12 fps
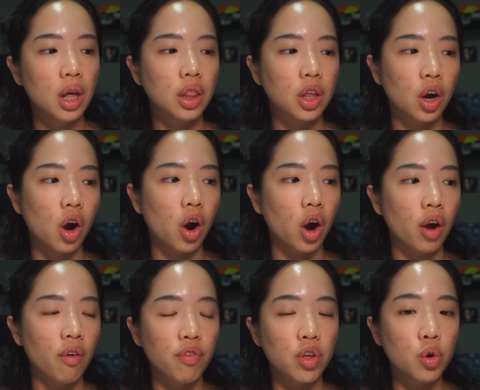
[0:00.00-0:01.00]
There are a
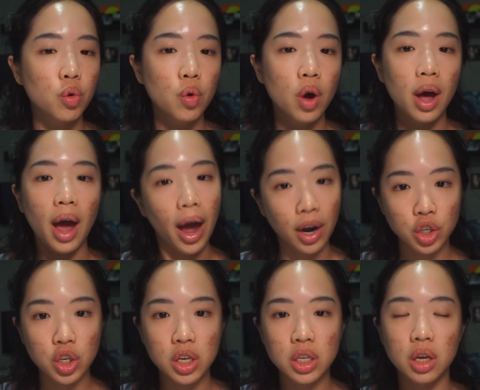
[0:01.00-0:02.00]
few
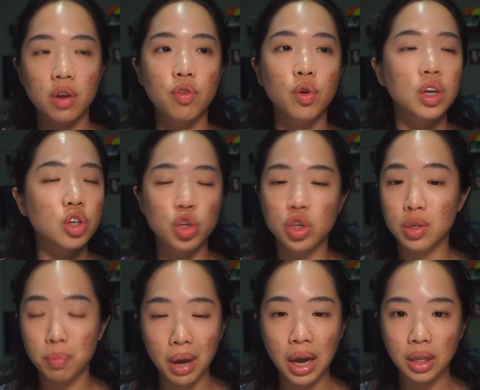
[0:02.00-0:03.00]
actions and a few decisions
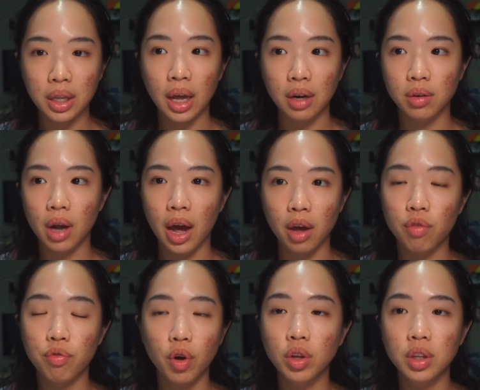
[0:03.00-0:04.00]
made that I
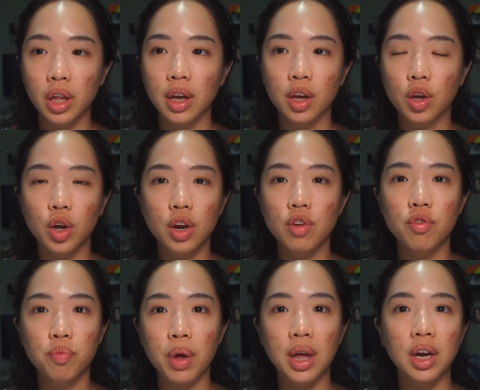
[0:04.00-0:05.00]
felt like could
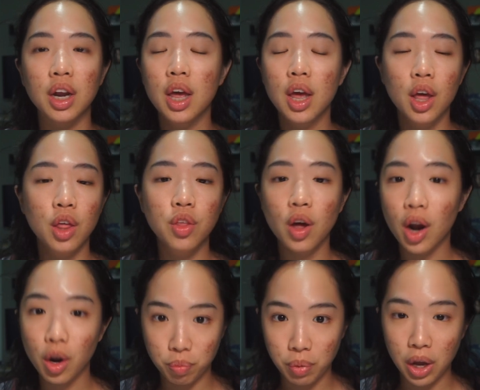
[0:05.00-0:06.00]
have been
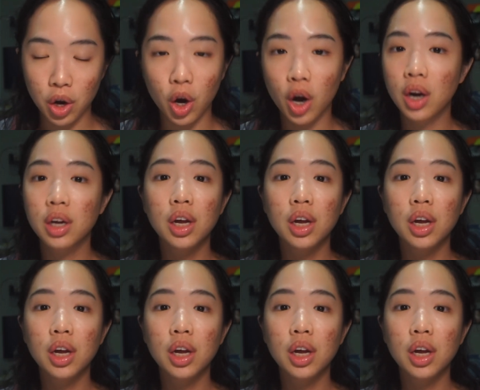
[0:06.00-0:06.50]
thought out better.